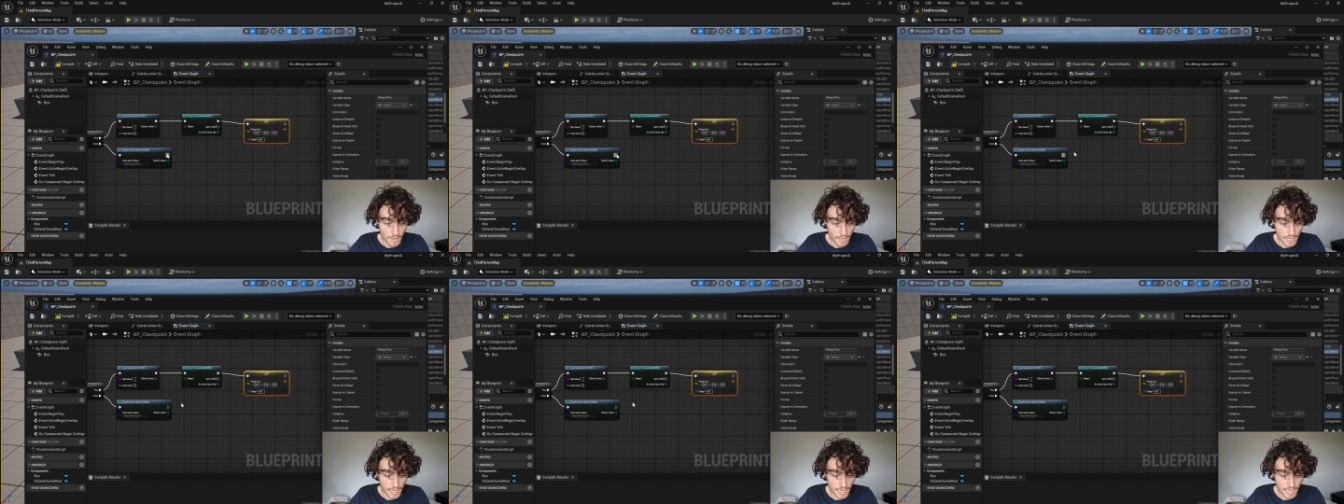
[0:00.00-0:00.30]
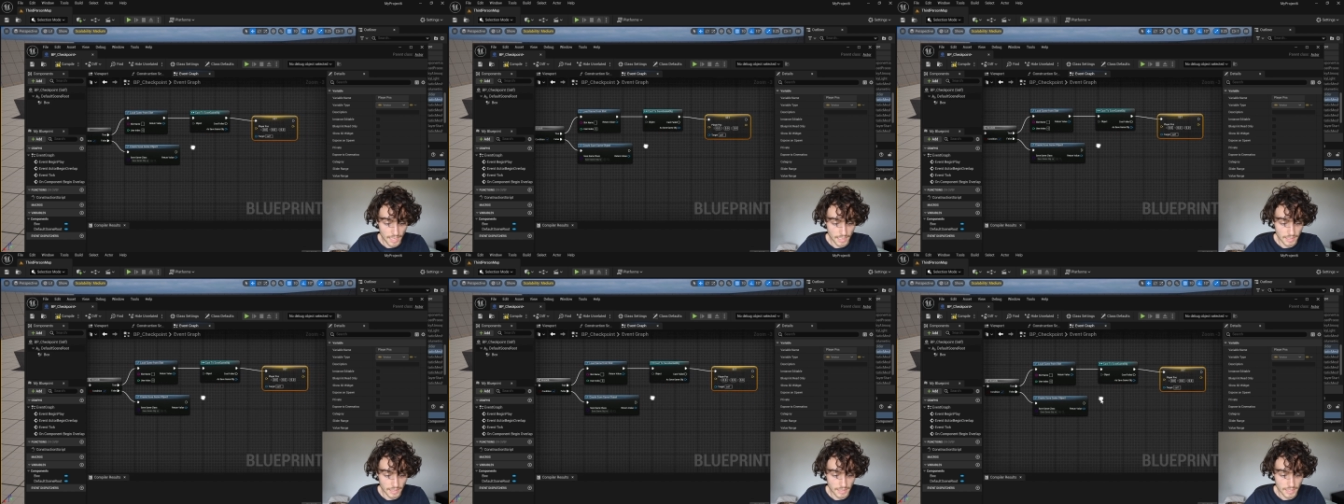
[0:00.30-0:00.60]

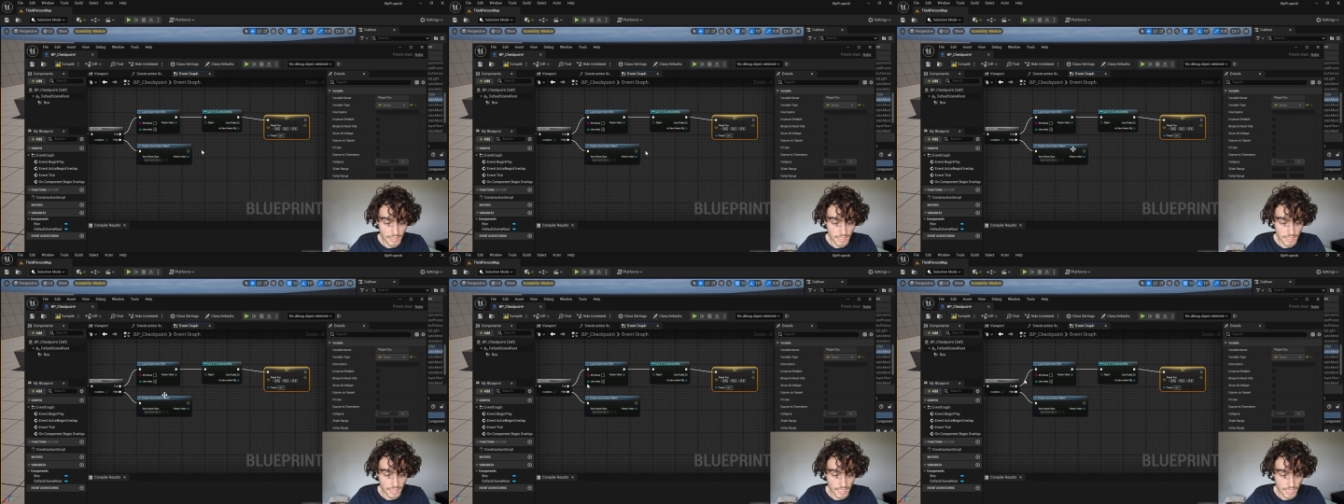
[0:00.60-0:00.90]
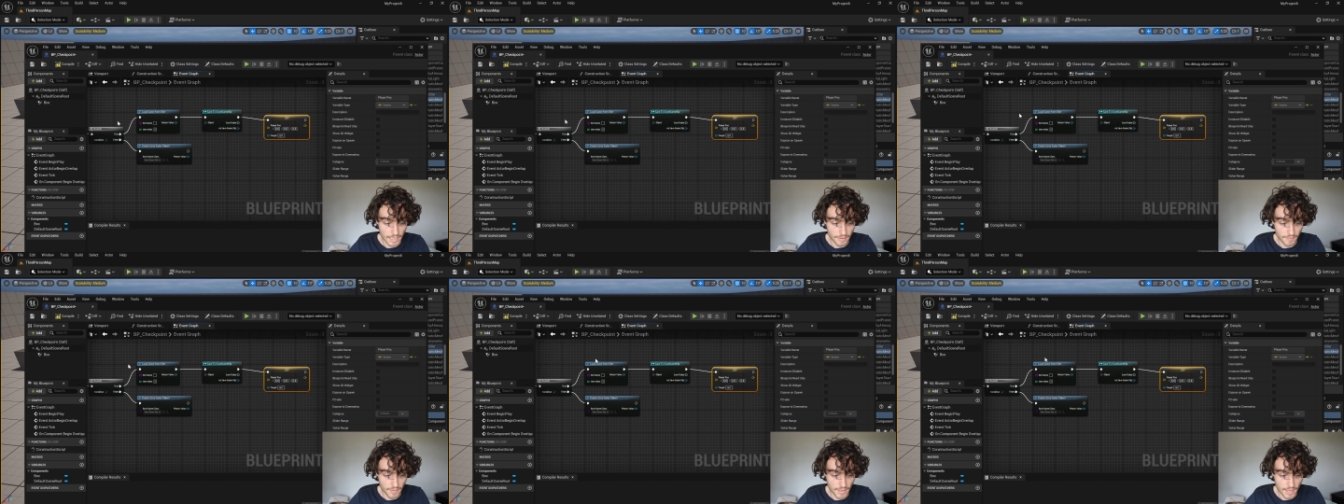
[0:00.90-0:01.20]
And
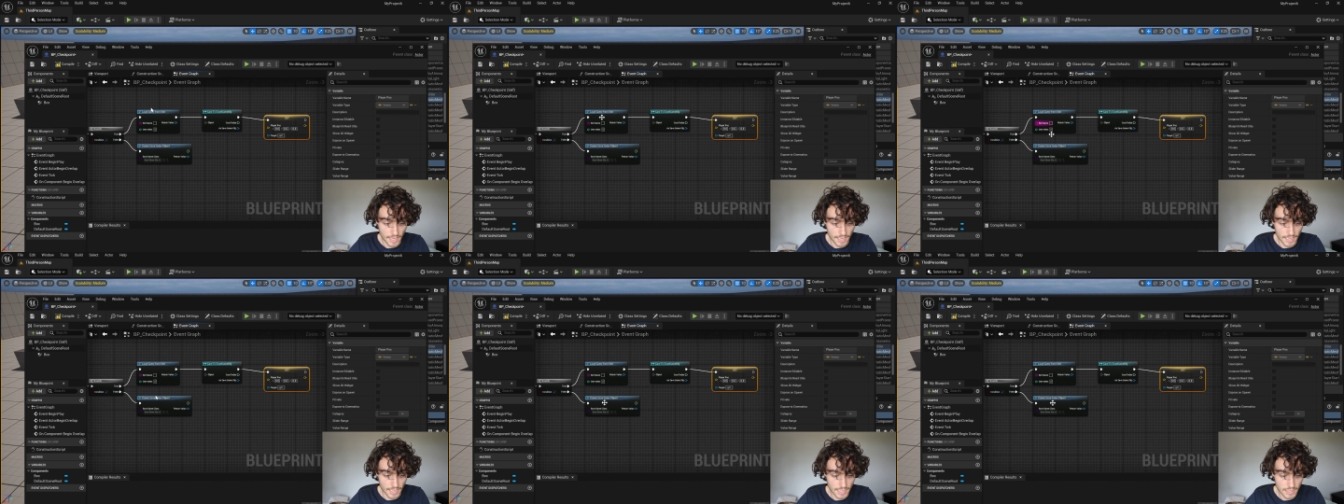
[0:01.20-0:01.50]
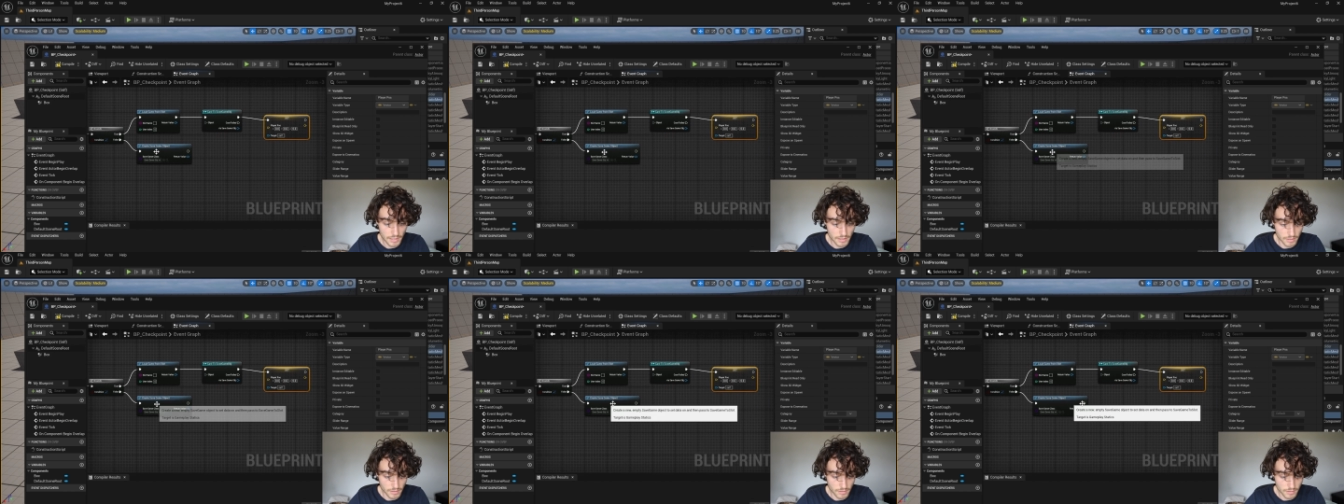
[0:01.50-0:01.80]
if there
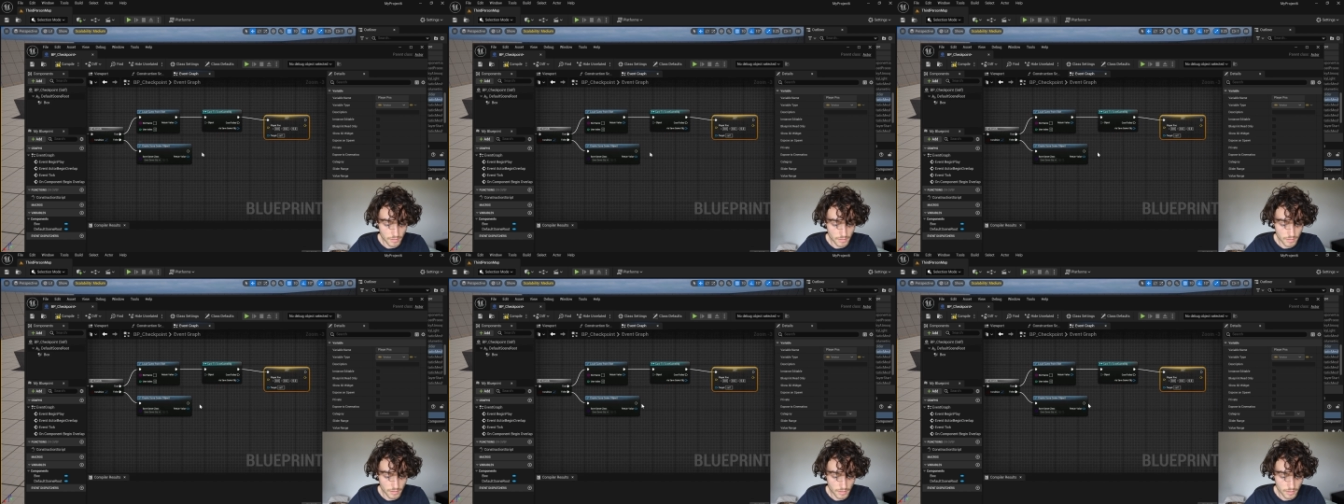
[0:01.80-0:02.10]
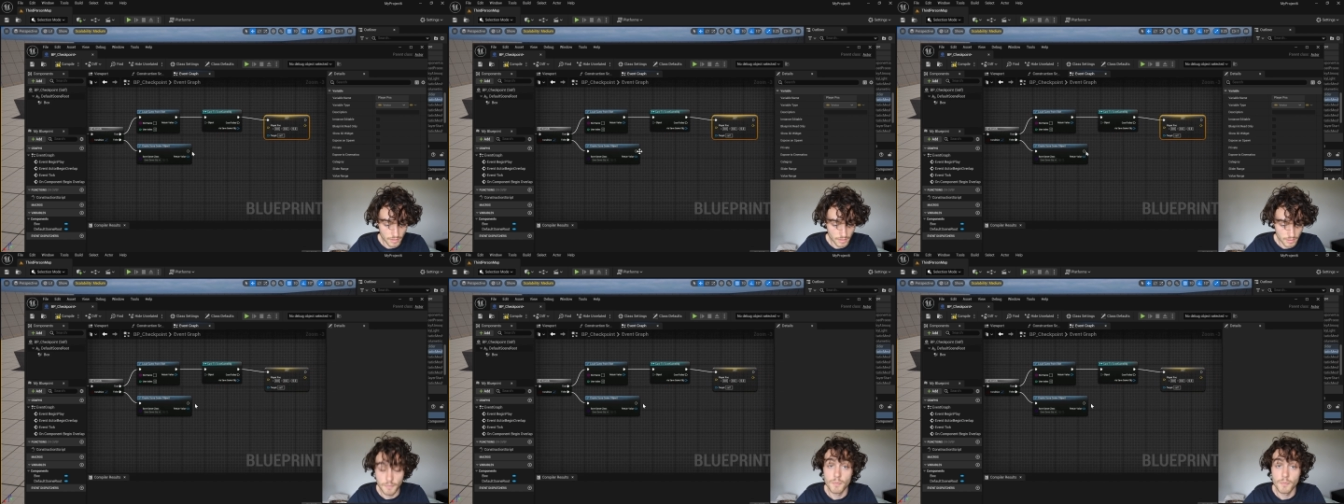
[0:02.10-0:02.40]

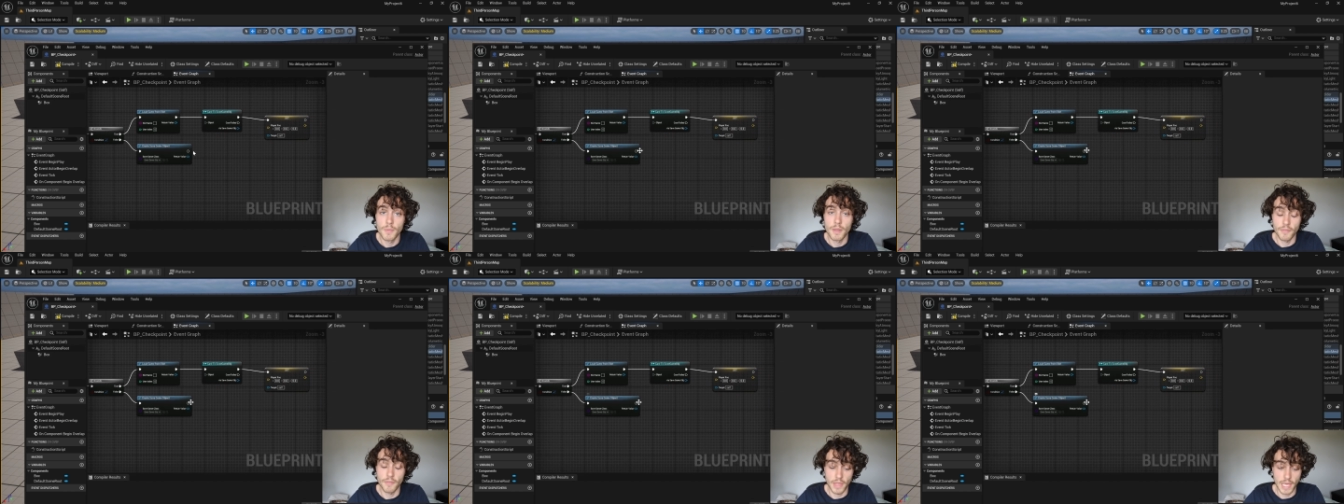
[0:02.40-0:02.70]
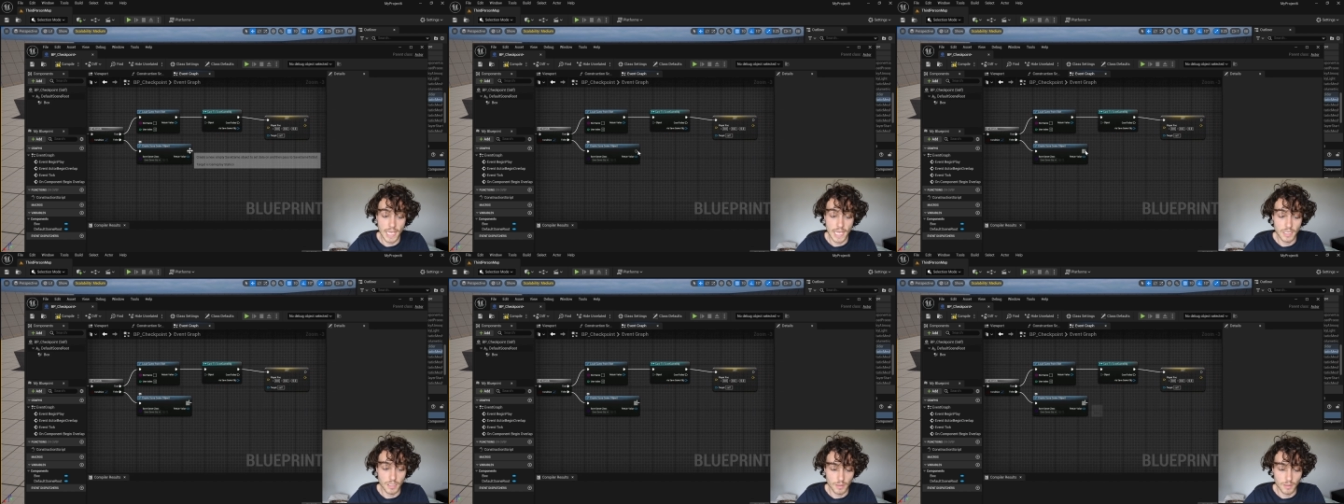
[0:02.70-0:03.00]
isn't,
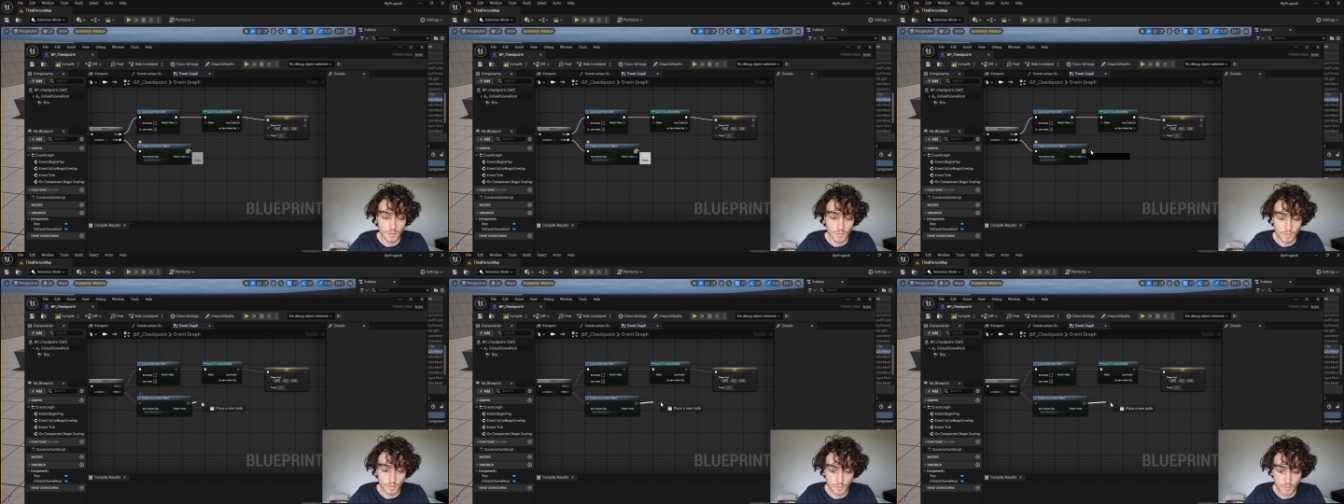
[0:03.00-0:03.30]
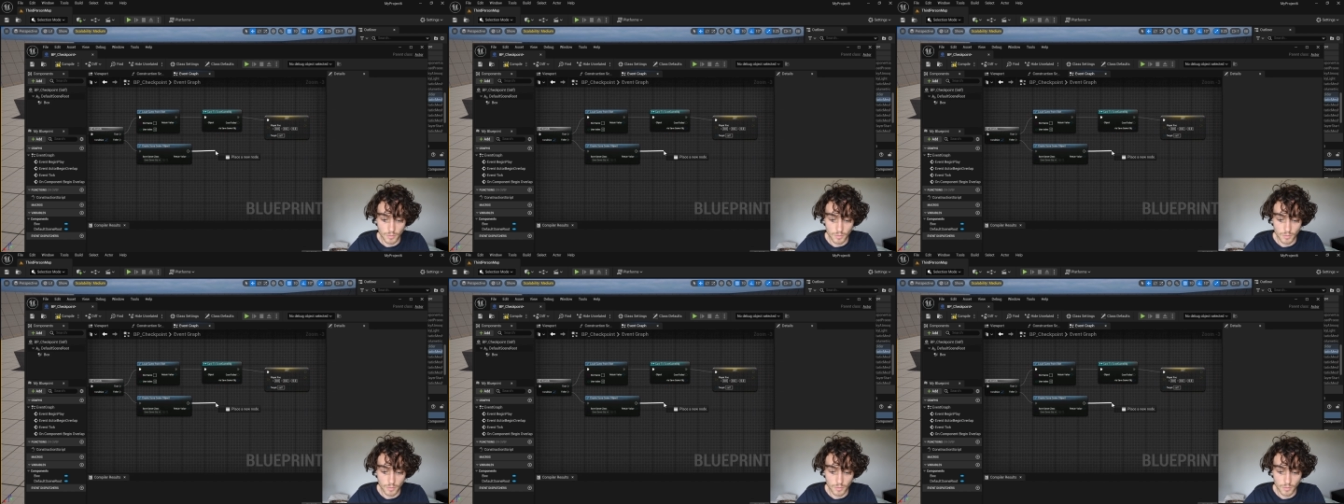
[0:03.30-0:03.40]
there isn't,